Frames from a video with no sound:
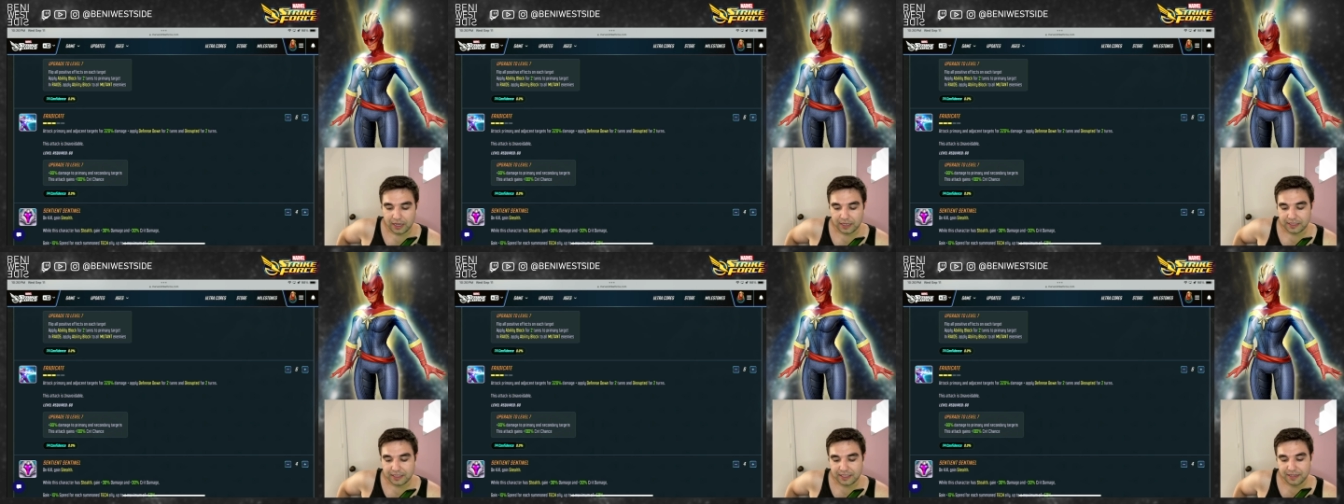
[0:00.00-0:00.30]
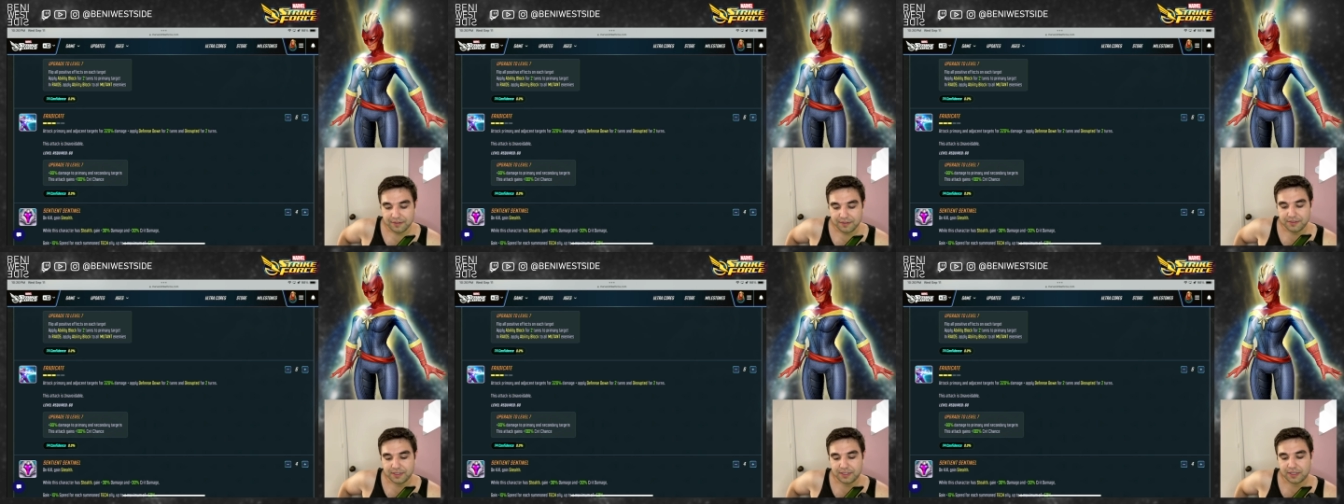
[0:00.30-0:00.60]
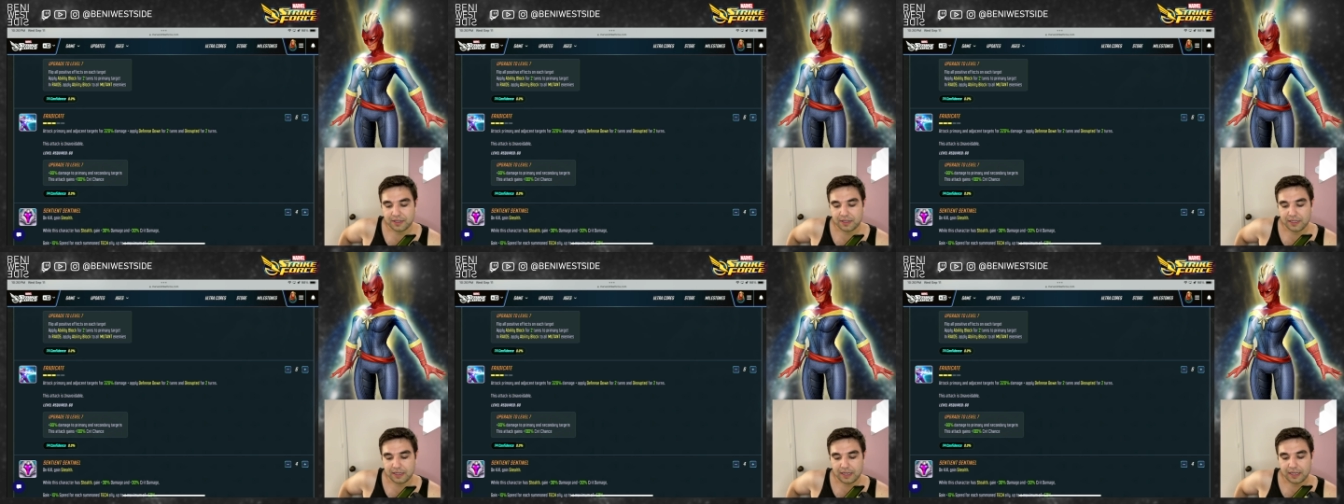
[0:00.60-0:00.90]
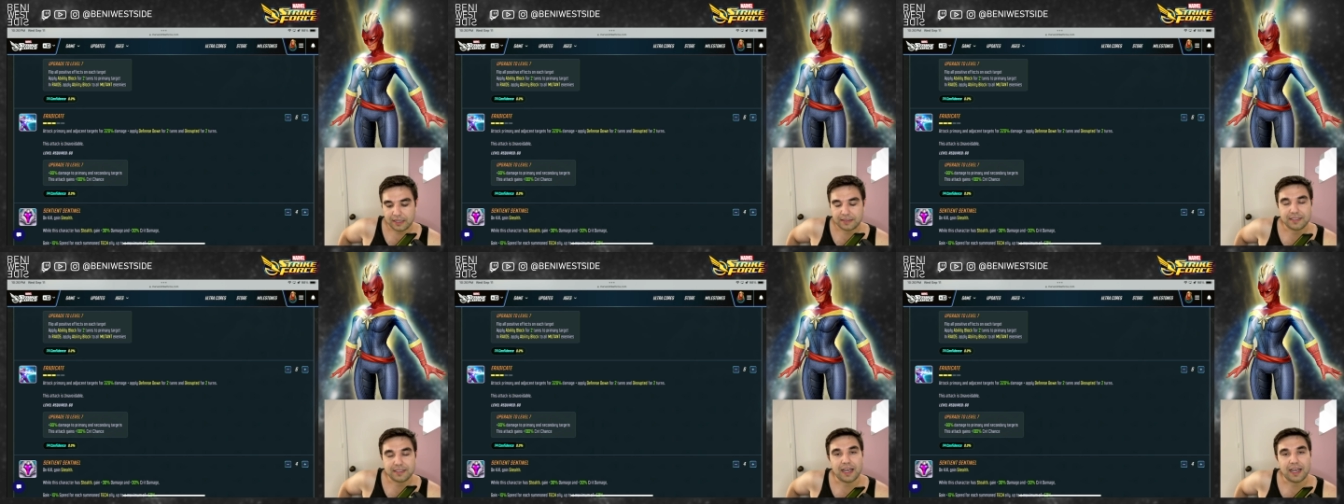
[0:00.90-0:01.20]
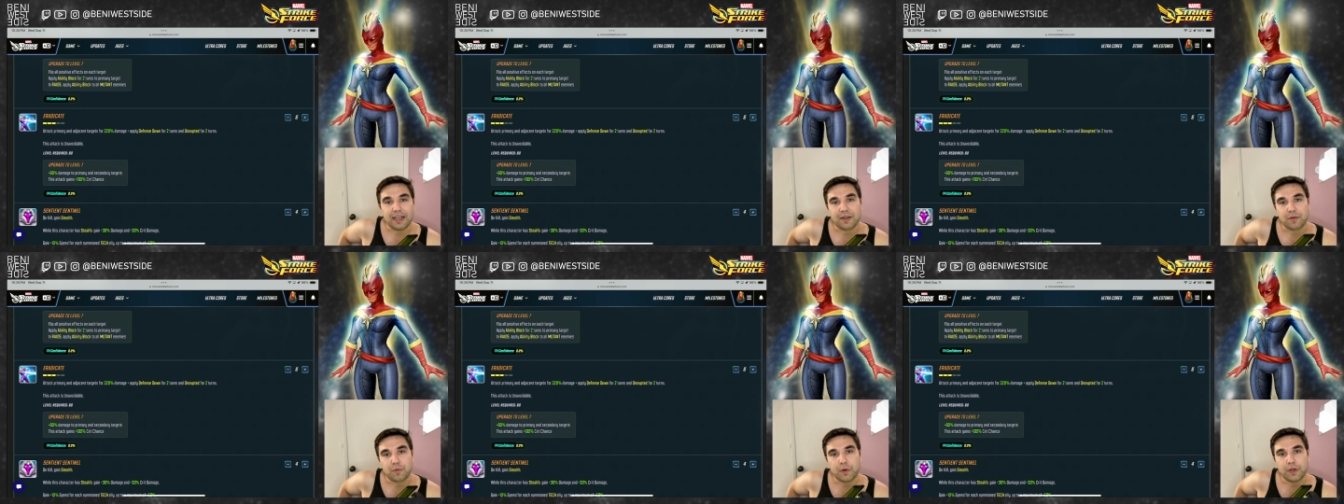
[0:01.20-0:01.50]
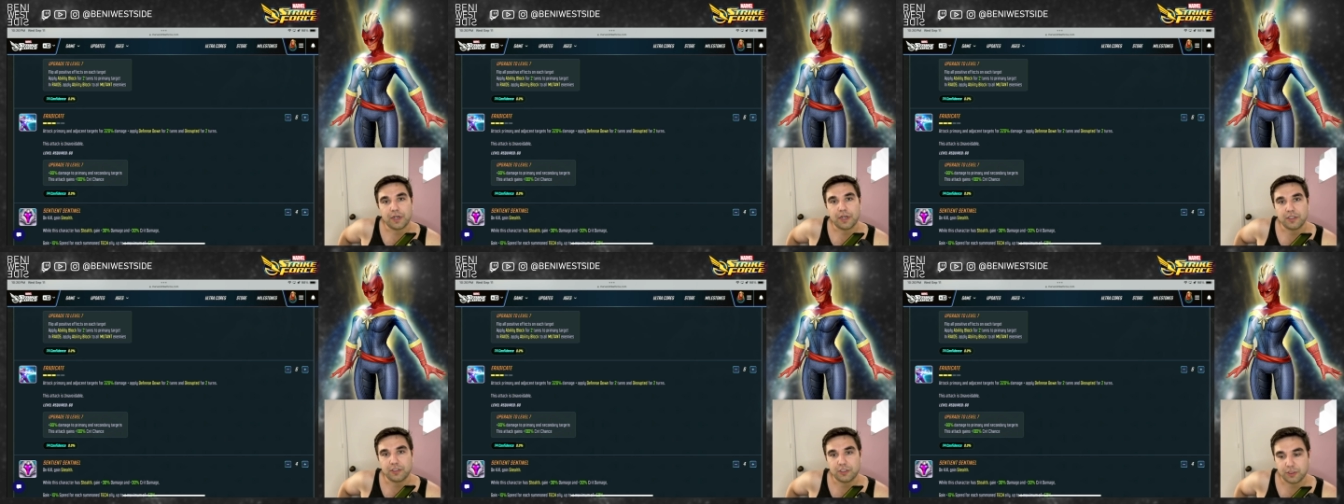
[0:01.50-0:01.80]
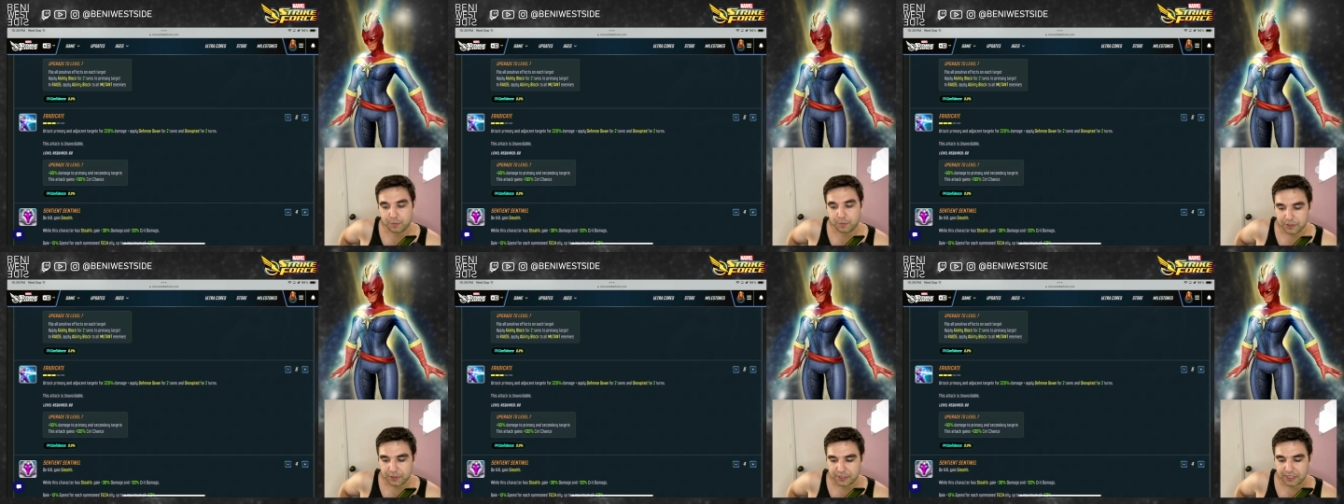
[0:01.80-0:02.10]
gives the attack
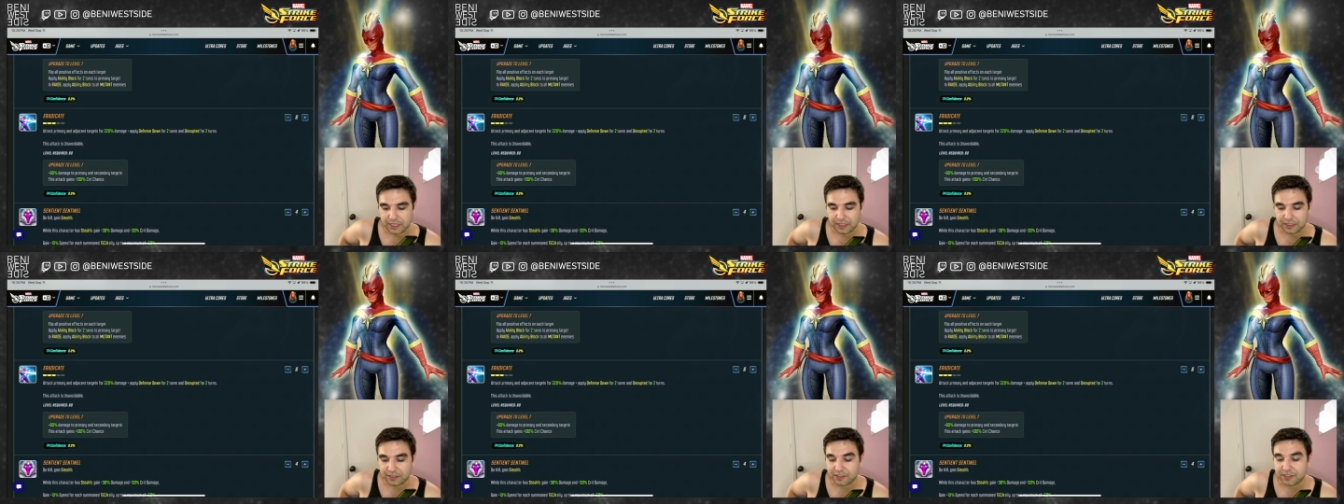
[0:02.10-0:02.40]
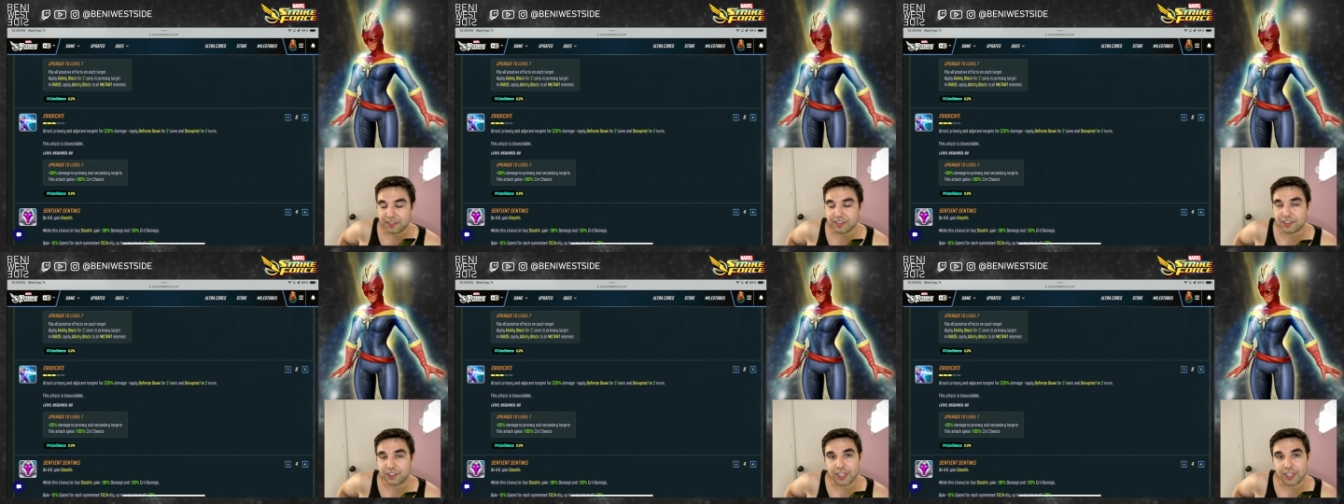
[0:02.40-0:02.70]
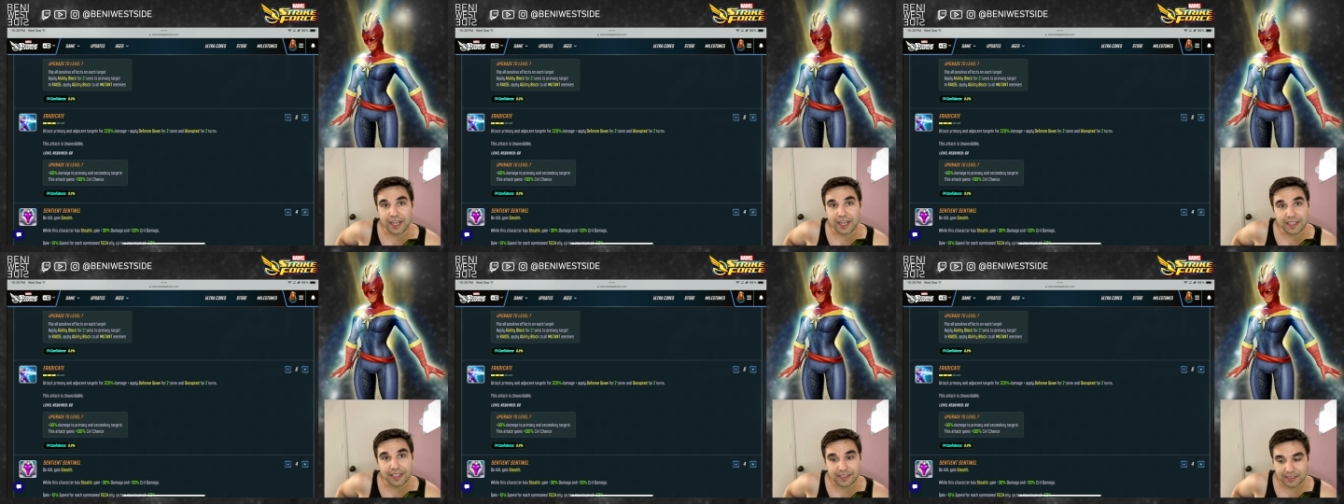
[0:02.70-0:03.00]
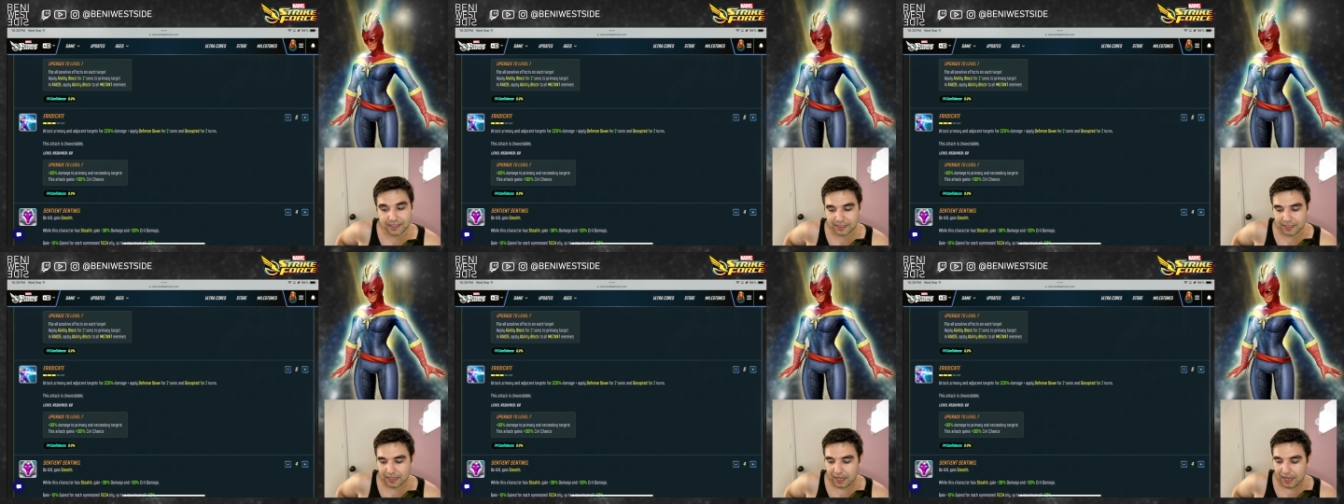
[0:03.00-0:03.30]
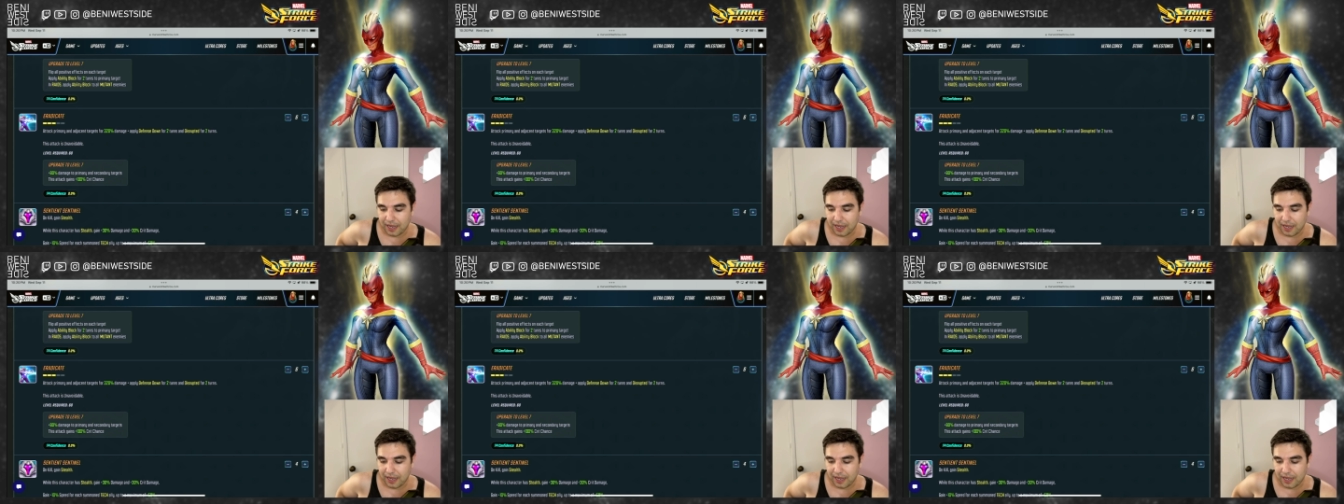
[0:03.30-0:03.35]
100% crit chance,